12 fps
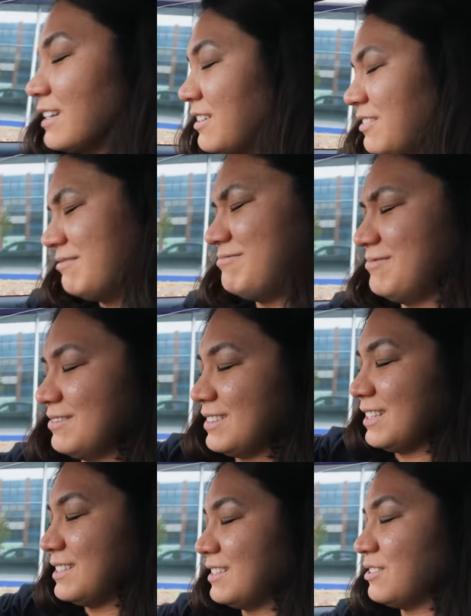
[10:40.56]

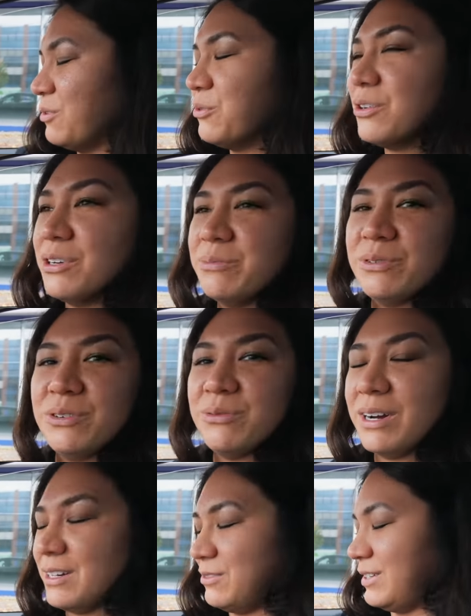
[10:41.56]
Don't, this is horrible.
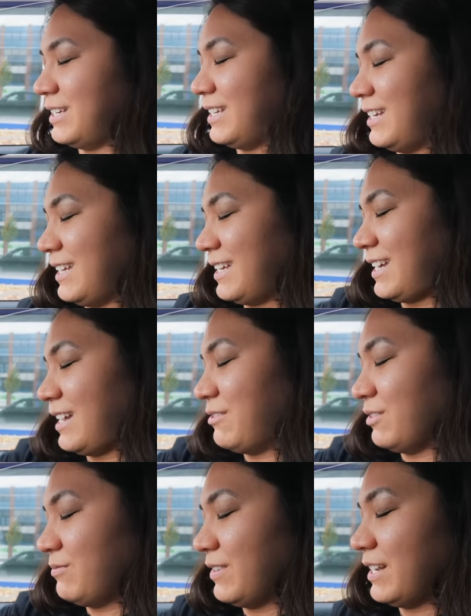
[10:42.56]
Why are we eating cake
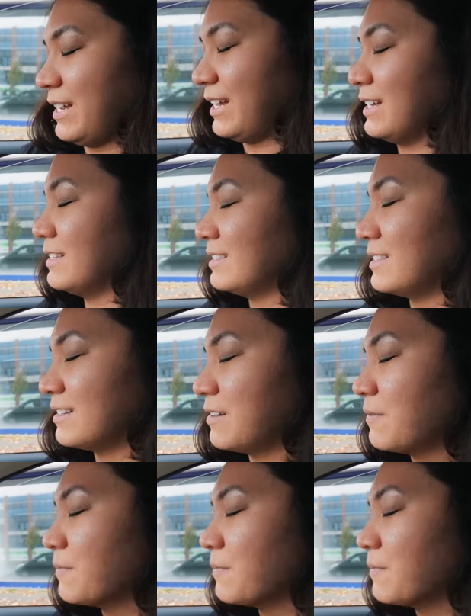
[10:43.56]
with my hands?